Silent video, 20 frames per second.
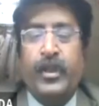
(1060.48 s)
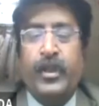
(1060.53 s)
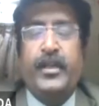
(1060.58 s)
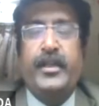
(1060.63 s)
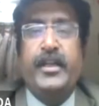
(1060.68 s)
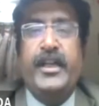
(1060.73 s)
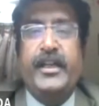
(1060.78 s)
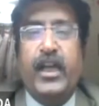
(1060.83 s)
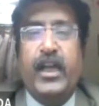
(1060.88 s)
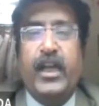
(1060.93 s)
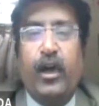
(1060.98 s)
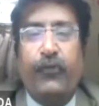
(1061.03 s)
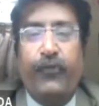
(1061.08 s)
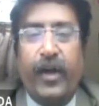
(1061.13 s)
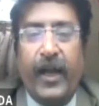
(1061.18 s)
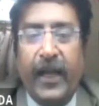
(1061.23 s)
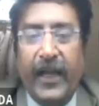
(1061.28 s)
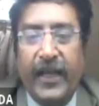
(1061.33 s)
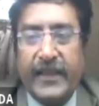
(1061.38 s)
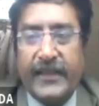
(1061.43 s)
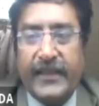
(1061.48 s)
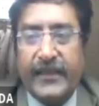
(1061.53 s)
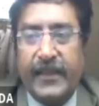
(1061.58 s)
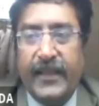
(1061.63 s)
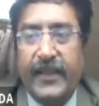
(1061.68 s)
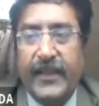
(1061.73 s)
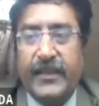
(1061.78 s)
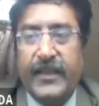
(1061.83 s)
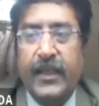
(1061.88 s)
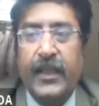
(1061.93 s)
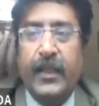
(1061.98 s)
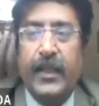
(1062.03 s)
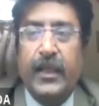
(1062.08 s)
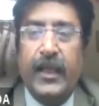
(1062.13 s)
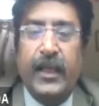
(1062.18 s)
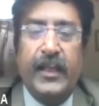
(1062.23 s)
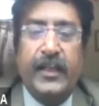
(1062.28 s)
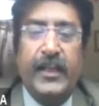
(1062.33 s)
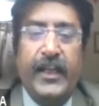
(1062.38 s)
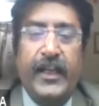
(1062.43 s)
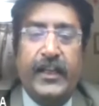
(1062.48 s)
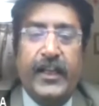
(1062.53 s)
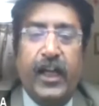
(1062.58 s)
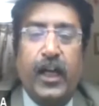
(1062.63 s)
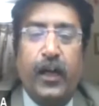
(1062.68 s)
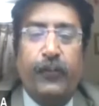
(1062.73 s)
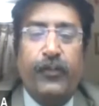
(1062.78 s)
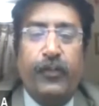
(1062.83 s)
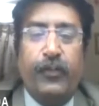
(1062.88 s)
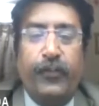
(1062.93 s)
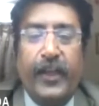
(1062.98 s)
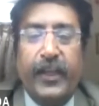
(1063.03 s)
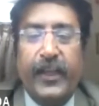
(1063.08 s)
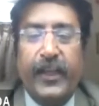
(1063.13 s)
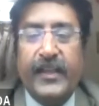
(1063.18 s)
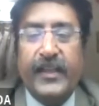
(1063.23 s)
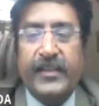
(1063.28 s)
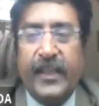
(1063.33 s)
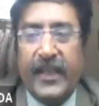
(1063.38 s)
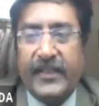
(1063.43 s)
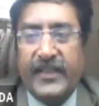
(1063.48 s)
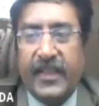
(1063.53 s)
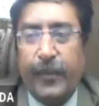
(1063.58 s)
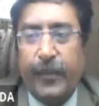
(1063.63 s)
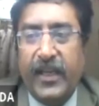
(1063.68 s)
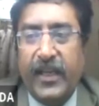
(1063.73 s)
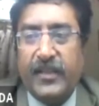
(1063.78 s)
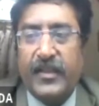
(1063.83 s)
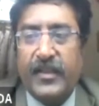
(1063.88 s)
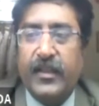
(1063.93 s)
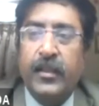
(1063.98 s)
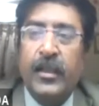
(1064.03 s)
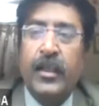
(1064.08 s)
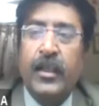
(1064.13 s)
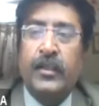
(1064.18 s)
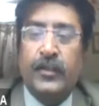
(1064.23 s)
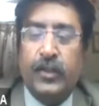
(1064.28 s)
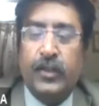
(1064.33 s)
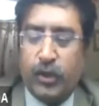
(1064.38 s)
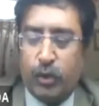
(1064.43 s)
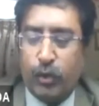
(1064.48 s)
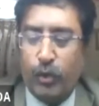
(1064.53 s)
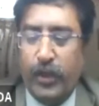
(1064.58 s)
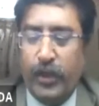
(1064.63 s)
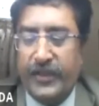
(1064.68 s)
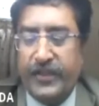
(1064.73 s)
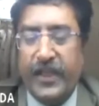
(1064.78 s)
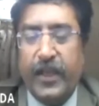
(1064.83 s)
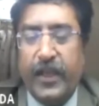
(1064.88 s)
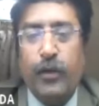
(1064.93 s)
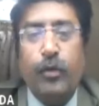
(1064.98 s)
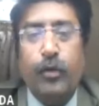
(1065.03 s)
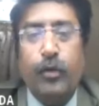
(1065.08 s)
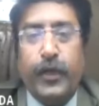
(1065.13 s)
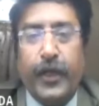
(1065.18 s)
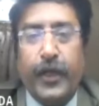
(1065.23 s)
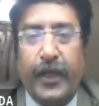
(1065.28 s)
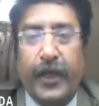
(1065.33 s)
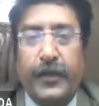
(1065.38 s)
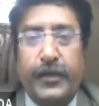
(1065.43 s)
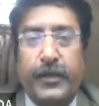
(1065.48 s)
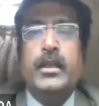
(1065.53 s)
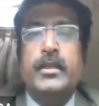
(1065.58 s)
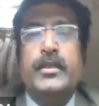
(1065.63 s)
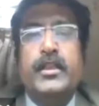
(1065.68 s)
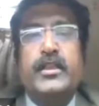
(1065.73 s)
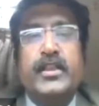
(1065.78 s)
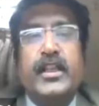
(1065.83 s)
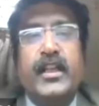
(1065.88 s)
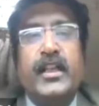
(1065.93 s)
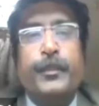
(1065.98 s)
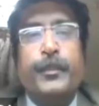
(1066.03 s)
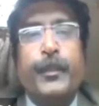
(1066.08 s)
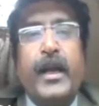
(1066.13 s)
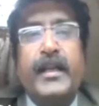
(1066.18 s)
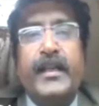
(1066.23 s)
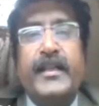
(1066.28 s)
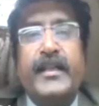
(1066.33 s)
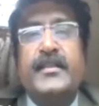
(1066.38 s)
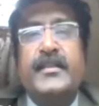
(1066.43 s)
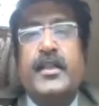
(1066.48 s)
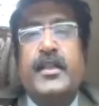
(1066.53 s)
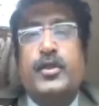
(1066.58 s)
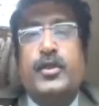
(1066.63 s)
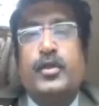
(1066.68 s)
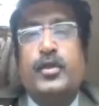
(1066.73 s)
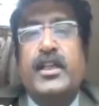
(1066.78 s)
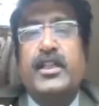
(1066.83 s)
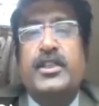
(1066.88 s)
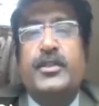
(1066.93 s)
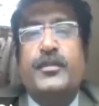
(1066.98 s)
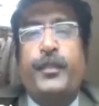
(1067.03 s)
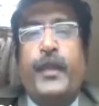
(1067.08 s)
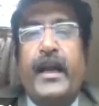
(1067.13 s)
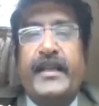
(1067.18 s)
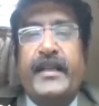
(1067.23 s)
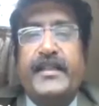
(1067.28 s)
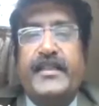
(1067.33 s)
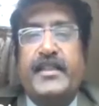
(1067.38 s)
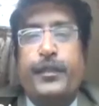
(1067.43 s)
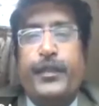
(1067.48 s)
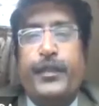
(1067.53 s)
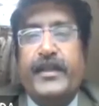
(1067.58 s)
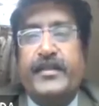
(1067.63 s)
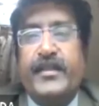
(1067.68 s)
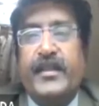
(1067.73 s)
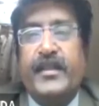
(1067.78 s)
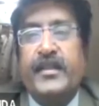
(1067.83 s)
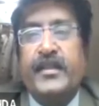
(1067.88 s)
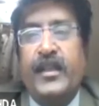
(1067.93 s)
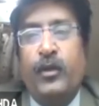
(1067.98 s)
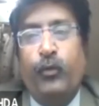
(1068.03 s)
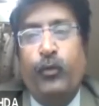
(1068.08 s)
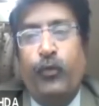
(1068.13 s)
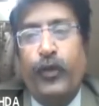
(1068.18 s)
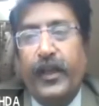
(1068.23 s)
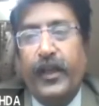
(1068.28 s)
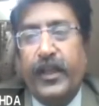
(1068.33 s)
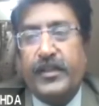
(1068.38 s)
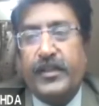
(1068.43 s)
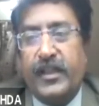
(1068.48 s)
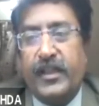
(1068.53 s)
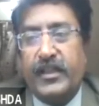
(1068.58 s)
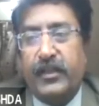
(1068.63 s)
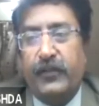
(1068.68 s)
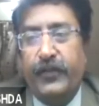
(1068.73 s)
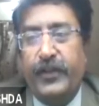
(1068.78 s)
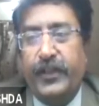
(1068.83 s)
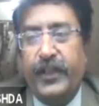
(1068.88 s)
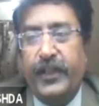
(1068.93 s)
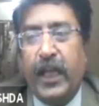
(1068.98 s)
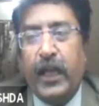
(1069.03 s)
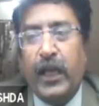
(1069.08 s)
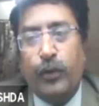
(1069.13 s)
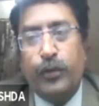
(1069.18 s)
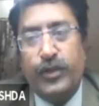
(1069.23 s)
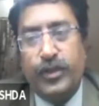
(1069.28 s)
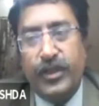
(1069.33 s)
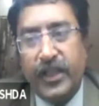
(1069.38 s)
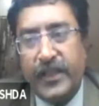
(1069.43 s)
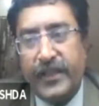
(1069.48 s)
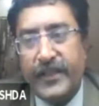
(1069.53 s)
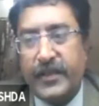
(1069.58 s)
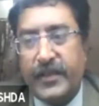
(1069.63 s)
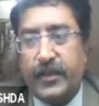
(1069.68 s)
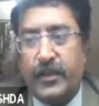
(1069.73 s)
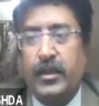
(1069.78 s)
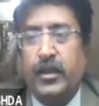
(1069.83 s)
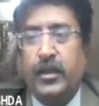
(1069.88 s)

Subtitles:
data of higher studies, and data of various examination the students have correct. The third part is students' participation in various activity. I have just